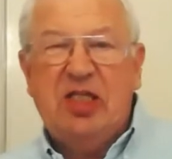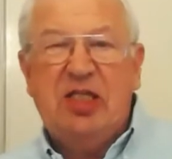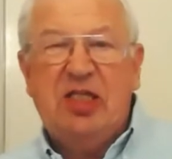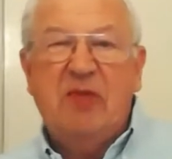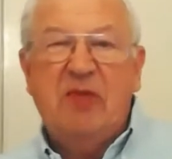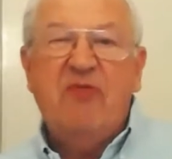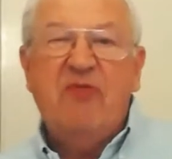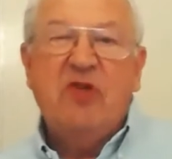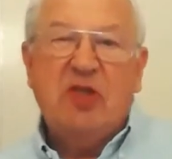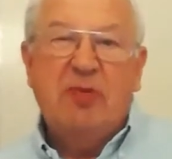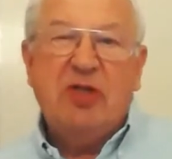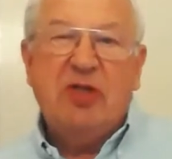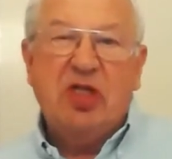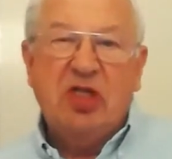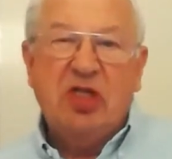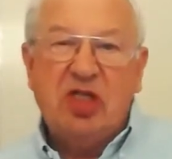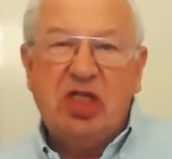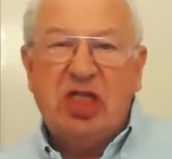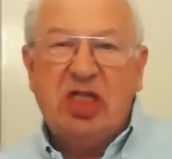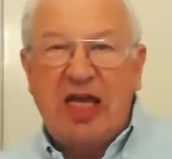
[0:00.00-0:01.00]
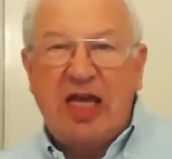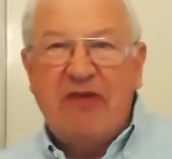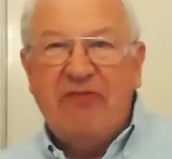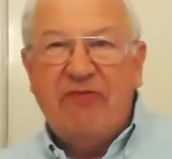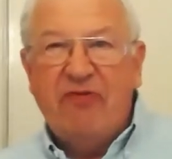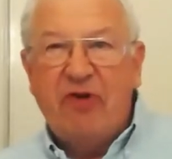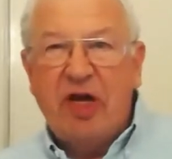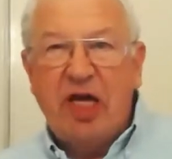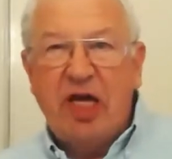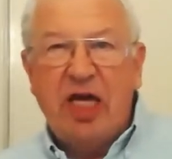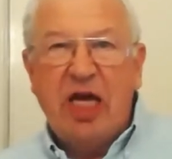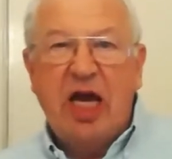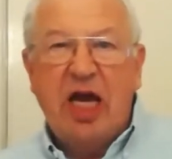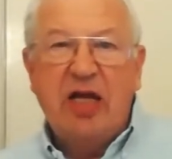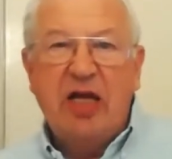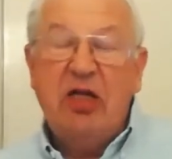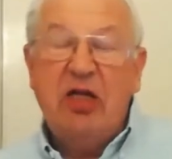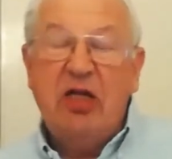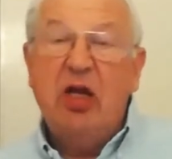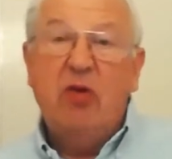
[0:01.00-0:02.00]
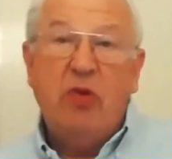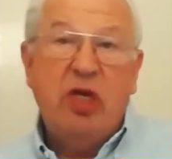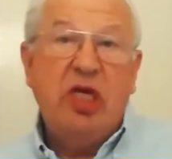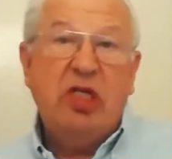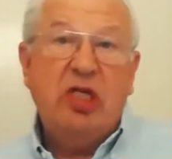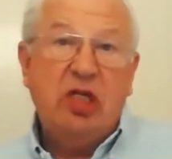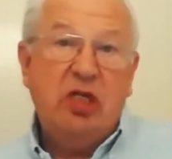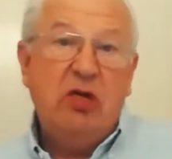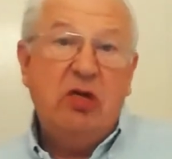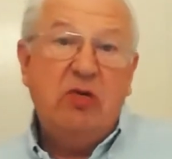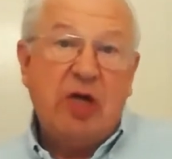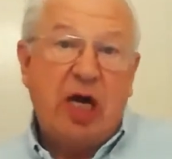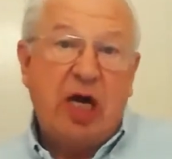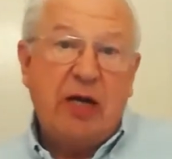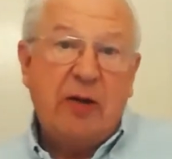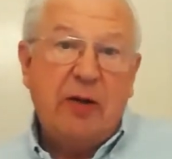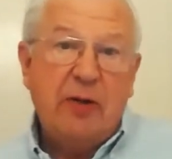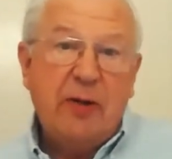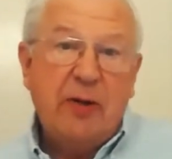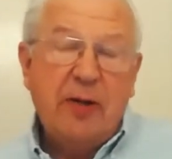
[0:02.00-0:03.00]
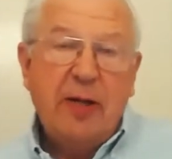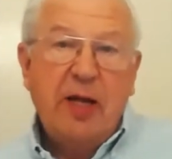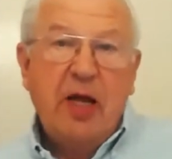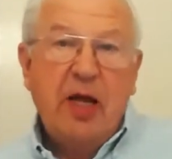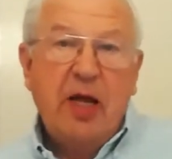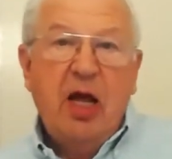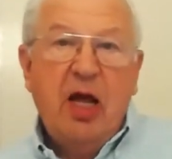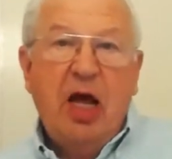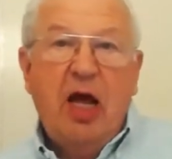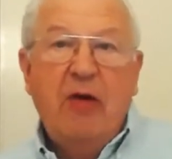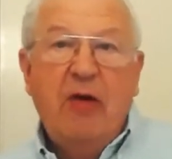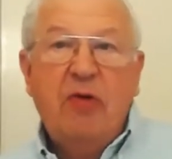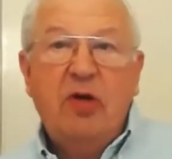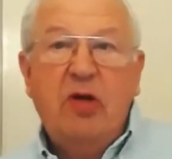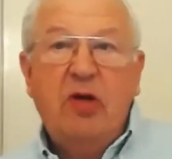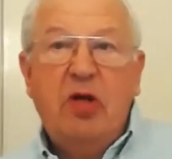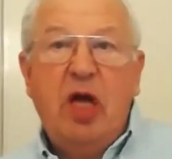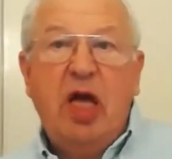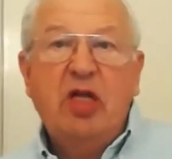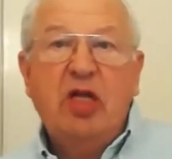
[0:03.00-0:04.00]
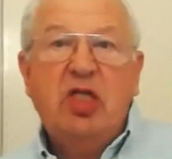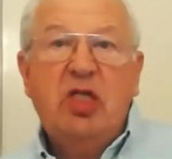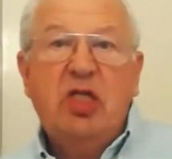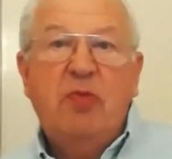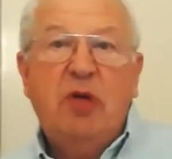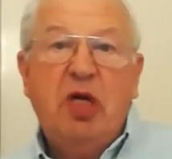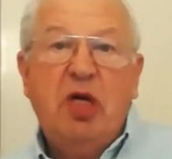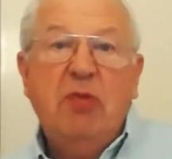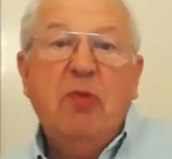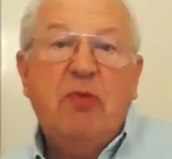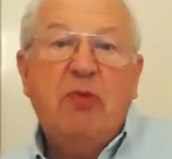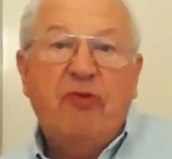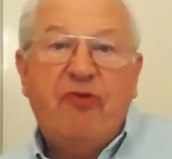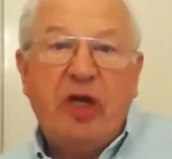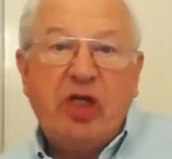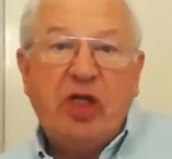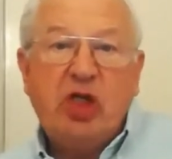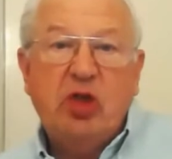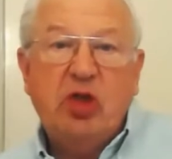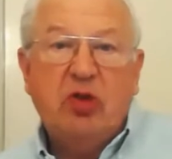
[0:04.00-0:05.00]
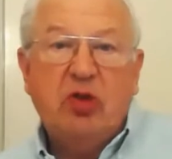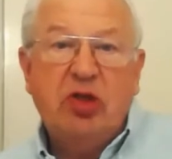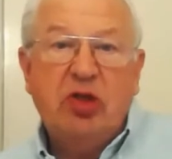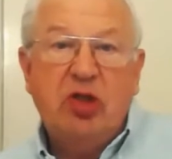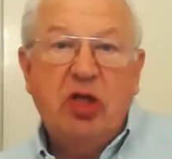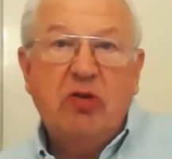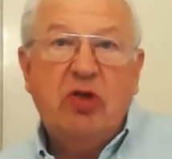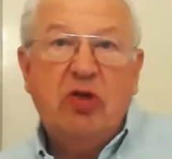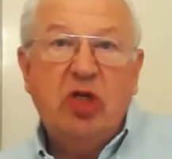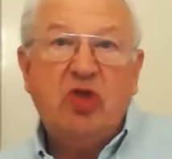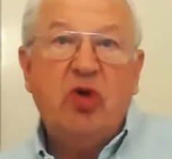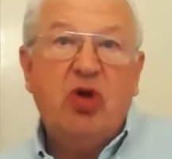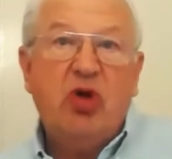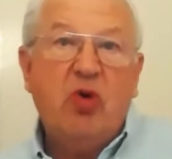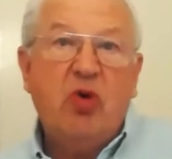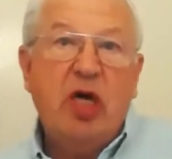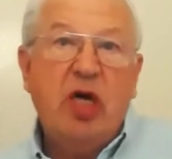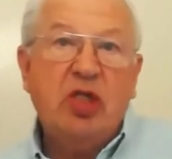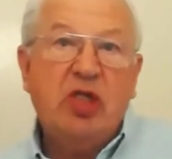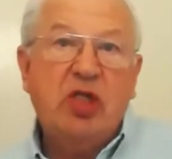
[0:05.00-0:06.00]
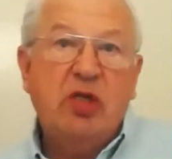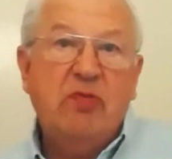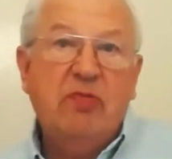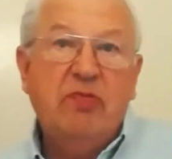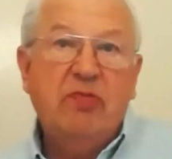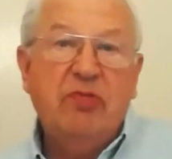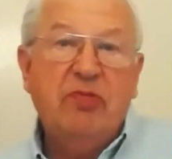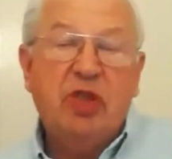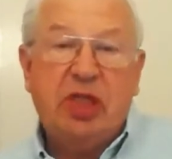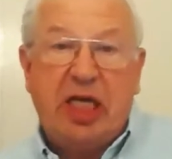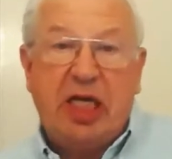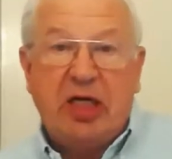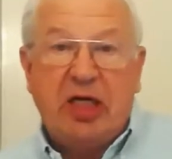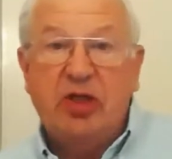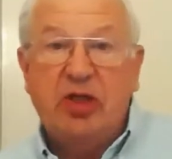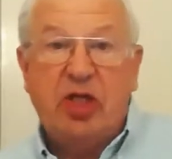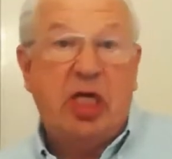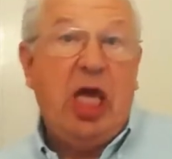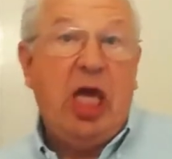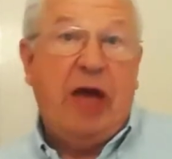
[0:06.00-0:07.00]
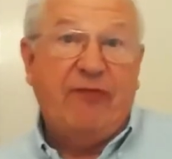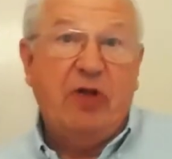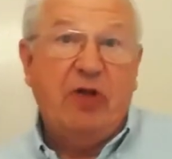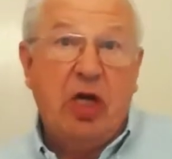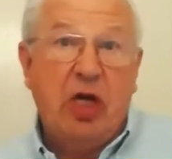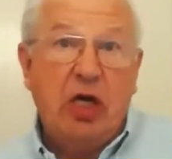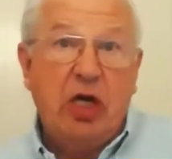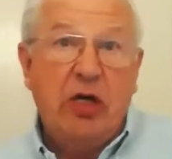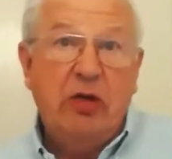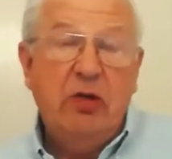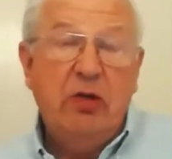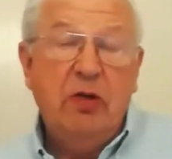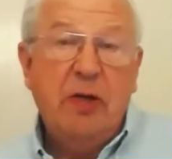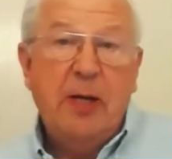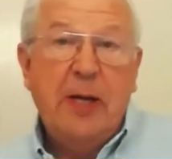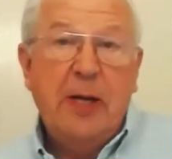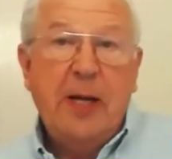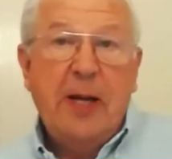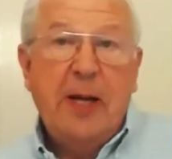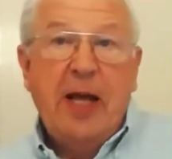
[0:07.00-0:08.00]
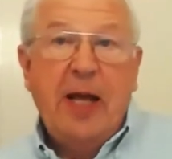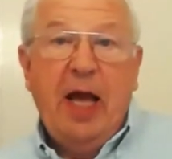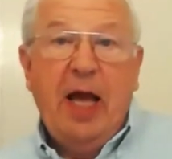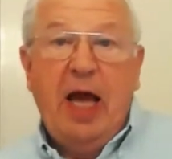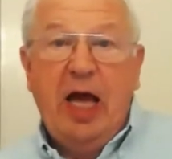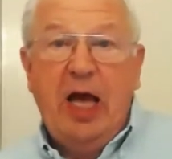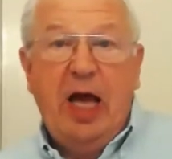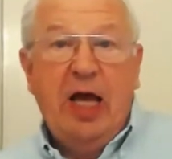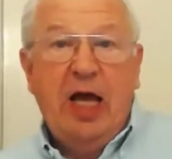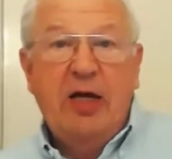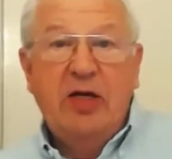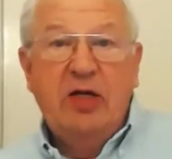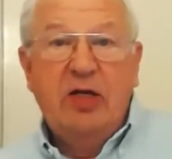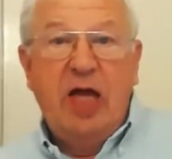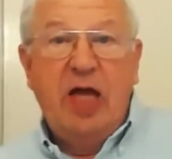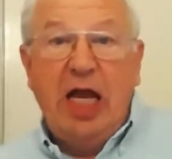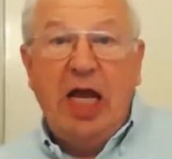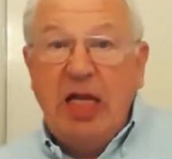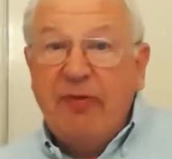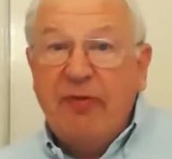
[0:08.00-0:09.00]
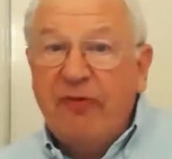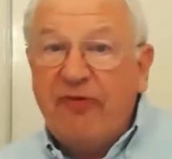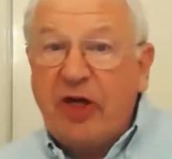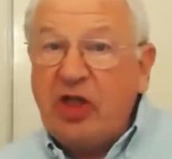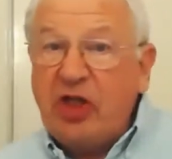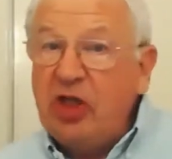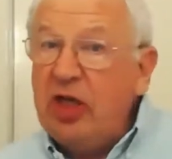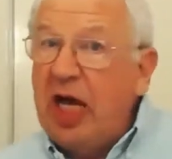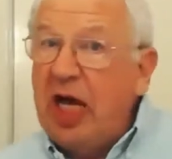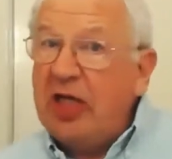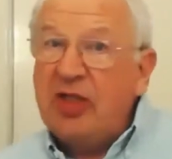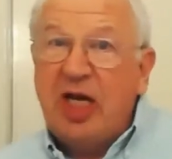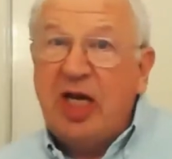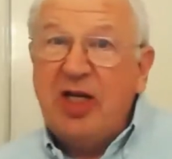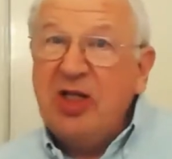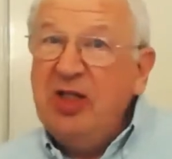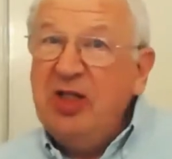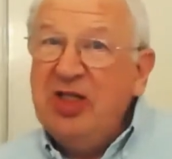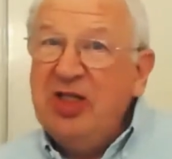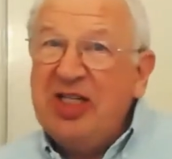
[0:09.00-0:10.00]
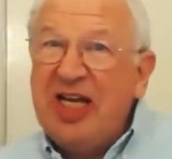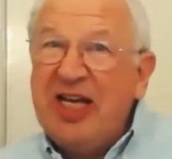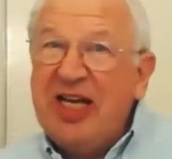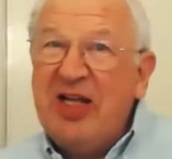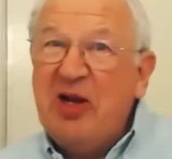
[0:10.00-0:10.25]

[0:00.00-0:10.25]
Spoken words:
of it's a bit unsavoury, and we need to do that. And to become a professional, does require some skills that you have to learn. And any profession has that, doesn't it?